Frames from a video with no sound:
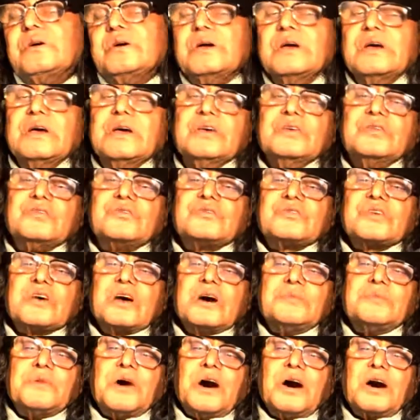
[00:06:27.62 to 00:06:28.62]
is
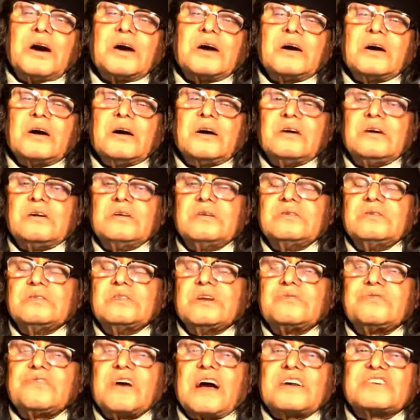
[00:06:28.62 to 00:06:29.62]
among
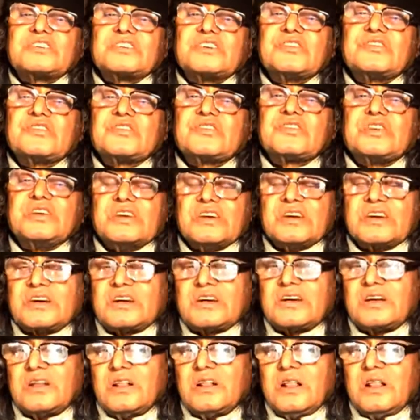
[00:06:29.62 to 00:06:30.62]
the
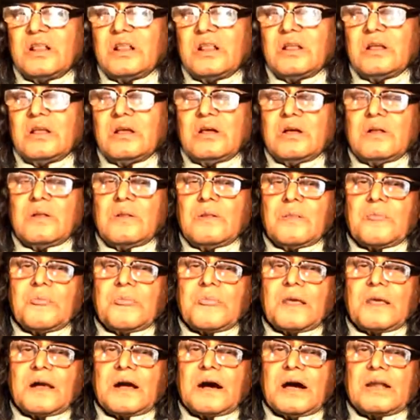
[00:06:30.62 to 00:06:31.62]
fascistic
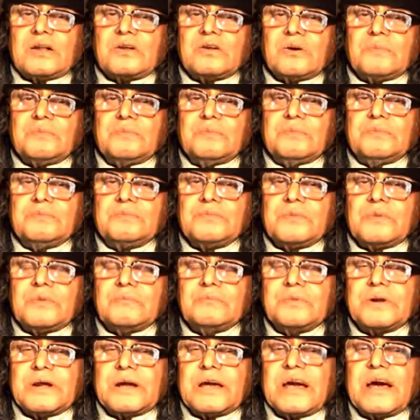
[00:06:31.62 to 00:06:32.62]
kind of
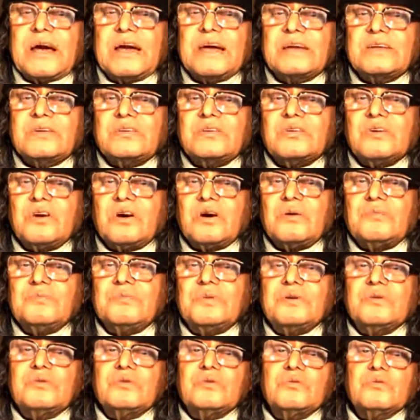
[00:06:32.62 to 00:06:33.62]
brigade of
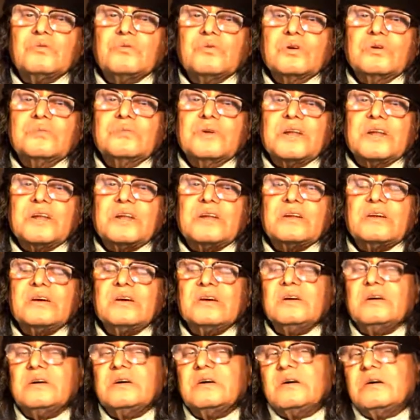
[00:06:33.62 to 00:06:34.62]
women
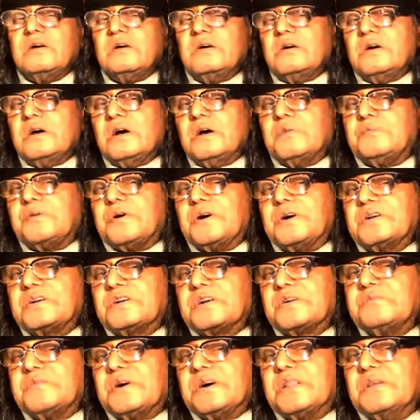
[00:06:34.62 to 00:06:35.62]

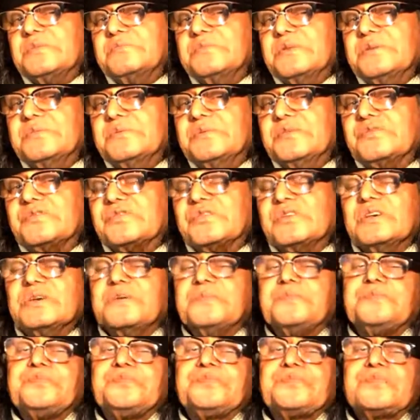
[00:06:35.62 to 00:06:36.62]
appointed by the BBC.